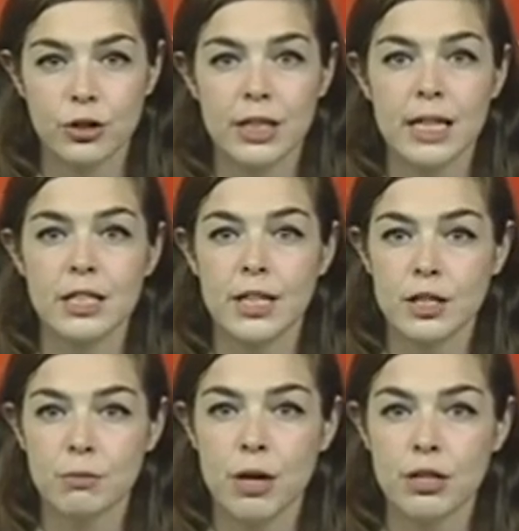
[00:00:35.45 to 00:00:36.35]
Indonesian
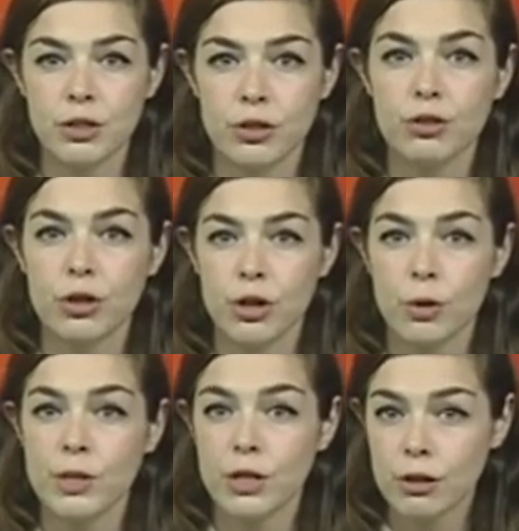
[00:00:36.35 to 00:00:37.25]
President Joko
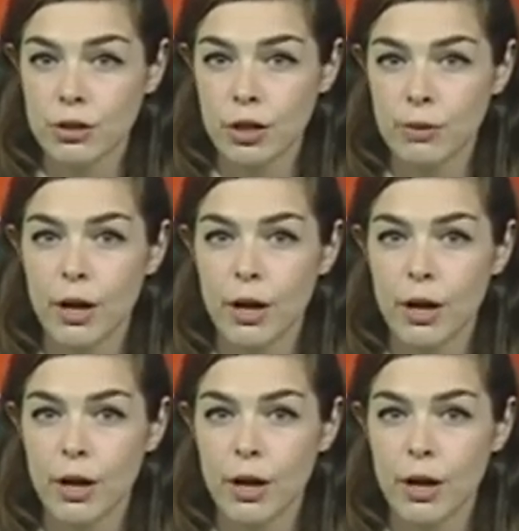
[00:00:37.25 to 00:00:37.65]
Widodo in